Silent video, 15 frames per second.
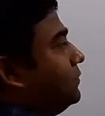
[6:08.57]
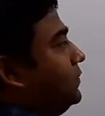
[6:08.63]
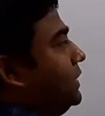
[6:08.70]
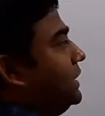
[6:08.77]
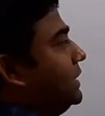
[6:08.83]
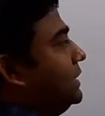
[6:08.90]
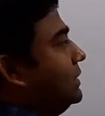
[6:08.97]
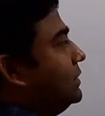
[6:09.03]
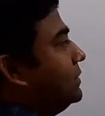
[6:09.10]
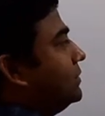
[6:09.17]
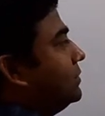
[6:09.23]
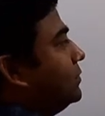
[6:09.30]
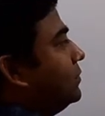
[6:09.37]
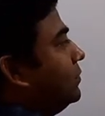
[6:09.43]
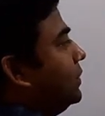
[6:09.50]
field
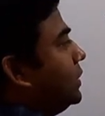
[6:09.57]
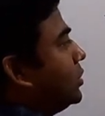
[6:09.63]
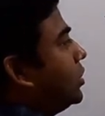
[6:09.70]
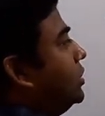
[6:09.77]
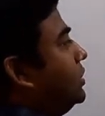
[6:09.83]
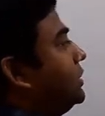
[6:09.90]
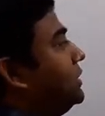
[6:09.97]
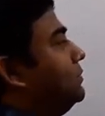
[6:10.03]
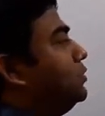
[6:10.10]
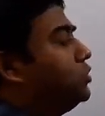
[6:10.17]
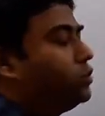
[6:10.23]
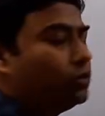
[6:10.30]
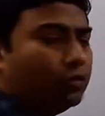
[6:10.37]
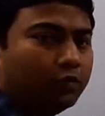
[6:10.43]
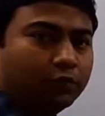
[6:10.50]
will
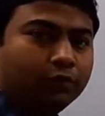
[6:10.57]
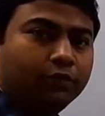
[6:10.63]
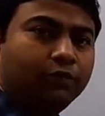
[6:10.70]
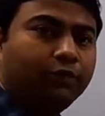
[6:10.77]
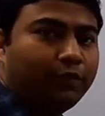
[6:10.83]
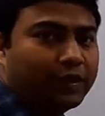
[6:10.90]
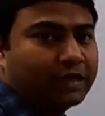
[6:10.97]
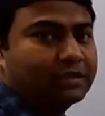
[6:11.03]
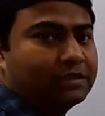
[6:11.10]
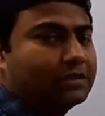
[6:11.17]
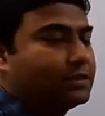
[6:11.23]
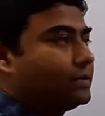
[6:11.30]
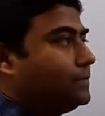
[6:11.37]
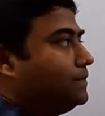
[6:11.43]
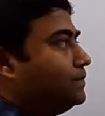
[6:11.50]
contribute to
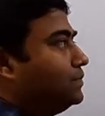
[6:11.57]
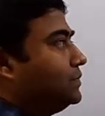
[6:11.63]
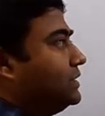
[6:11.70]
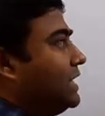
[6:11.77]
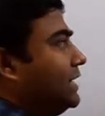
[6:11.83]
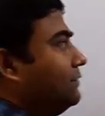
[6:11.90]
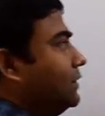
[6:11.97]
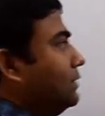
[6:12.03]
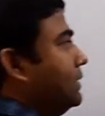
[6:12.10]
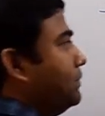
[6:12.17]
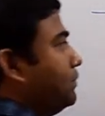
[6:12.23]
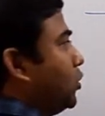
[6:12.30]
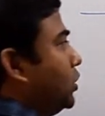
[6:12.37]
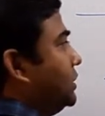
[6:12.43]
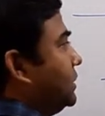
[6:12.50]
flux. That will be
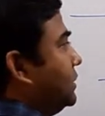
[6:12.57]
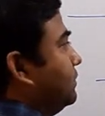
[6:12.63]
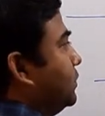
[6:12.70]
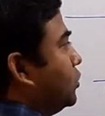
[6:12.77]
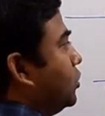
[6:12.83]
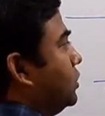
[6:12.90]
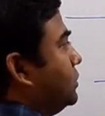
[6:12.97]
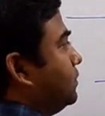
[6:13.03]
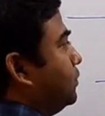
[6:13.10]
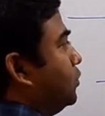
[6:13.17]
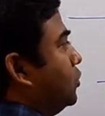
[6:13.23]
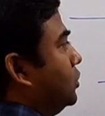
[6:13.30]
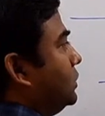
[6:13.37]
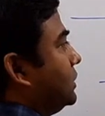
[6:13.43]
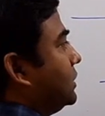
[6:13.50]
positive because
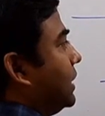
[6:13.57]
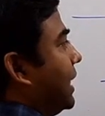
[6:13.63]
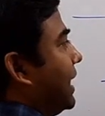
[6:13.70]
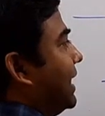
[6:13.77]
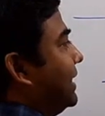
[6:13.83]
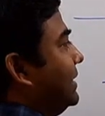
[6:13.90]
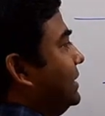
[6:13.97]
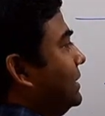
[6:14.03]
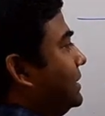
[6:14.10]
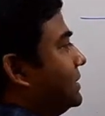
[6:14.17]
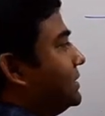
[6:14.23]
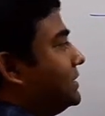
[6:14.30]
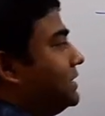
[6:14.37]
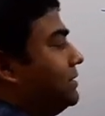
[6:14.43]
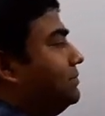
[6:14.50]
both are in
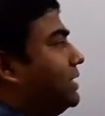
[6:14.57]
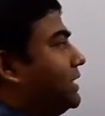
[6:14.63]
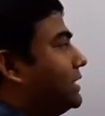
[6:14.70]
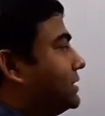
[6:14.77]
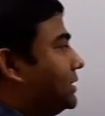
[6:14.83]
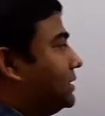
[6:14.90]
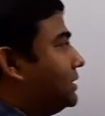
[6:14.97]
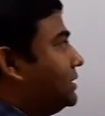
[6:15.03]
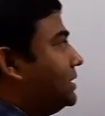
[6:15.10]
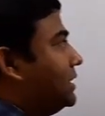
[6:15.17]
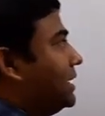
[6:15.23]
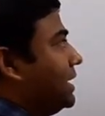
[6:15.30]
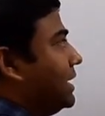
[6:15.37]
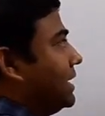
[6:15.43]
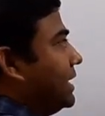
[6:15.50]
same direction.
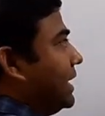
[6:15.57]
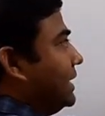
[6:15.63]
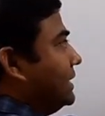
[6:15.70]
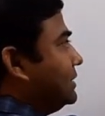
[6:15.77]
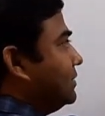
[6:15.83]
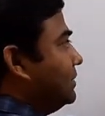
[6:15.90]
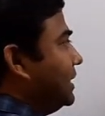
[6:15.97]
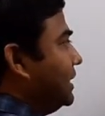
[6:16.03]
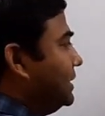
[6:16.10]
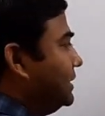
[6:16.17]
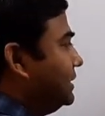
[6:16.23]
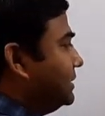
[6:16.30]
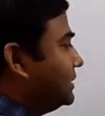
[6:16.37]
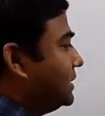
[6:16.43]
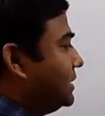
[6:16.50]
And similarly
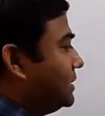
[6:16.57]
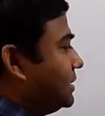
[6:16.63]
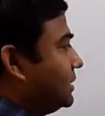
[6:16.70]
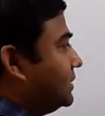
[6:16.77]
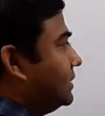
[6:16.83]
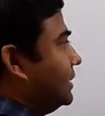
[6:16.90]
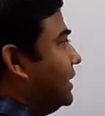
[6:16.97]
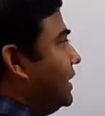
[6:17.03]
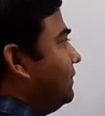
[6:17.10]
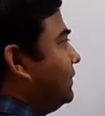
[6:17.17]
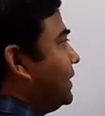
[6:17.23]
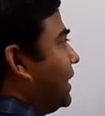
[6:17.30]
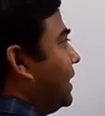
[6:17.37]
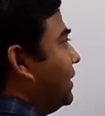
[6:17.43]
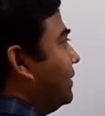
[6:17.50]
in this
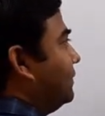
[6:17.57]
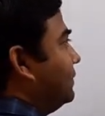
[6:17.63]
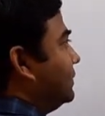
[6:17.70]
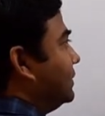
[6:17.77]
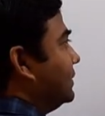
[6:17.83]
left half,